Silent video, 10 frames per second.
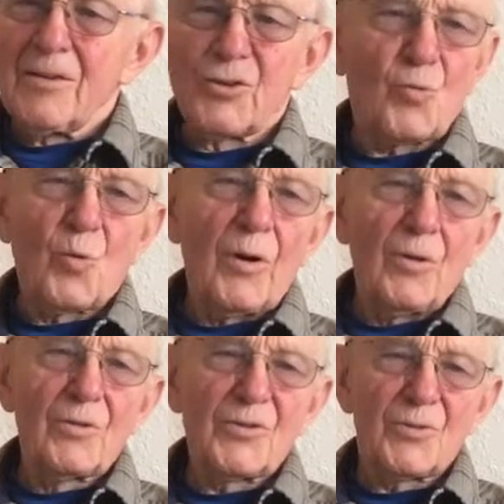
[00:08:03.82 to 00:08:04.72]

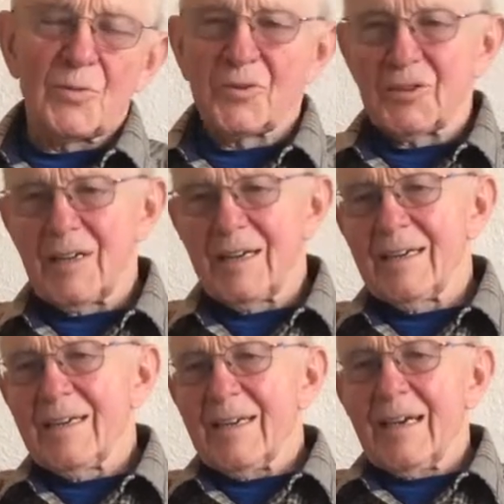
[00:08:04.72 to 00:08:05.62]
squirrels, we'll
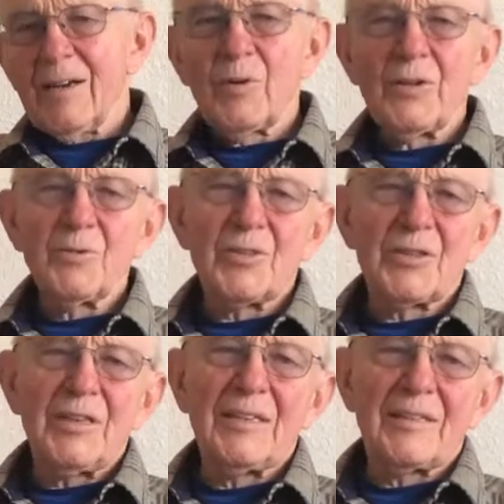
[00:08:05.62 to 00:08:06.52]
say, and we used
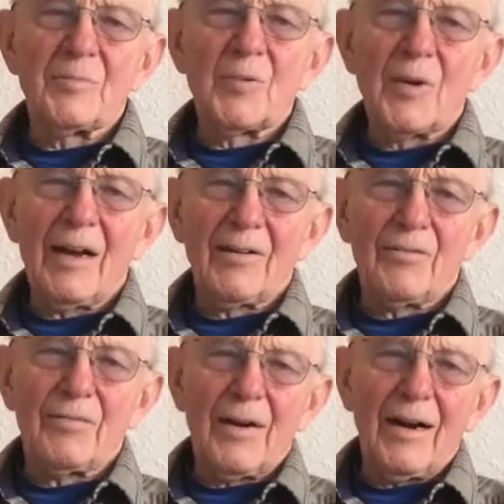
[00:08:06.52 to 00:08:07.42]
to eat them around the
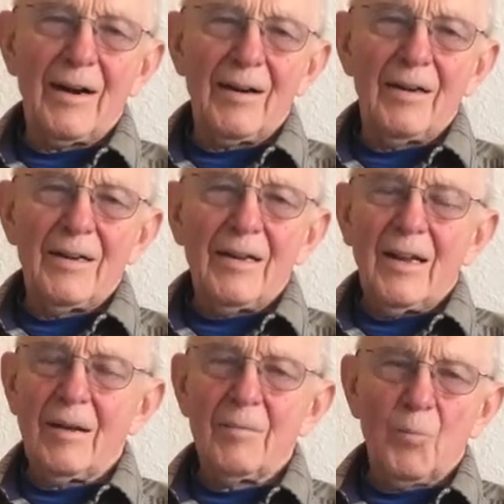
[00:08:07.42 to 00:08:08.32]
fire,
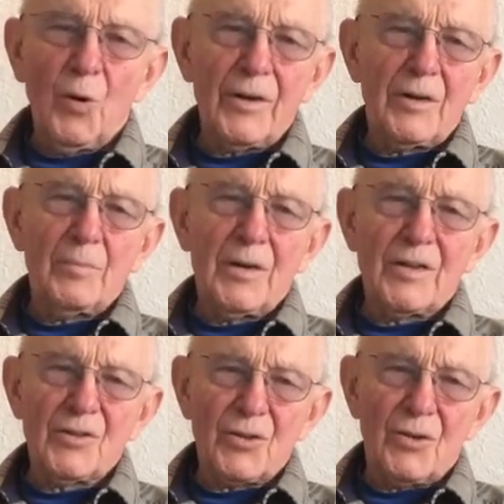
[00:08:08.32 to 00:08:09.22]
and
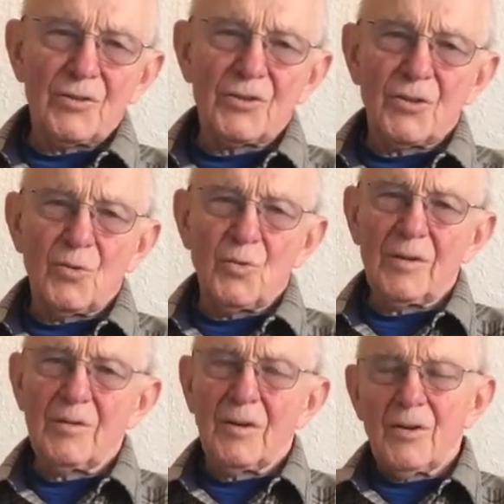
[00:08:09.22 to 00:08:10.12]
porcupines also. We
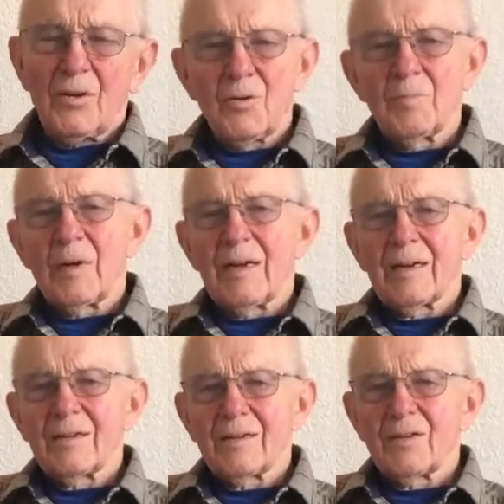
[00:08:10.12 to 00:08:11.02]
would
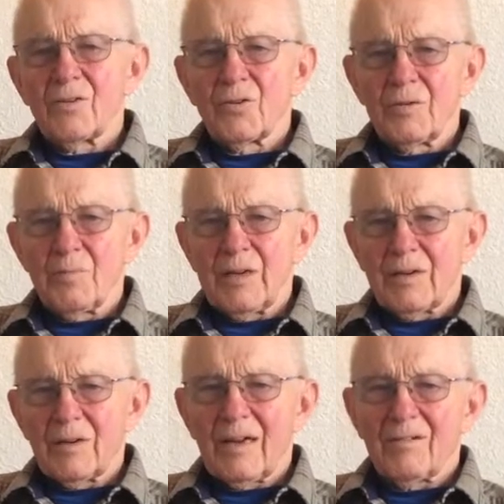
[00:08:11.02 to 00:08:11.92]
make a good
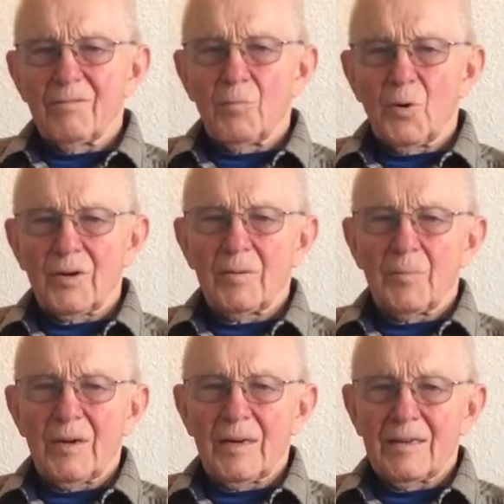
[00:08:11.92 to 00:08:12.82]
meal out of
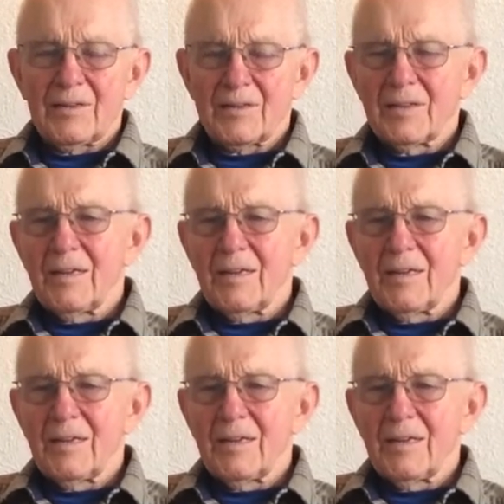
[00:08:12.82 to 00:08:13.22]
porcupines.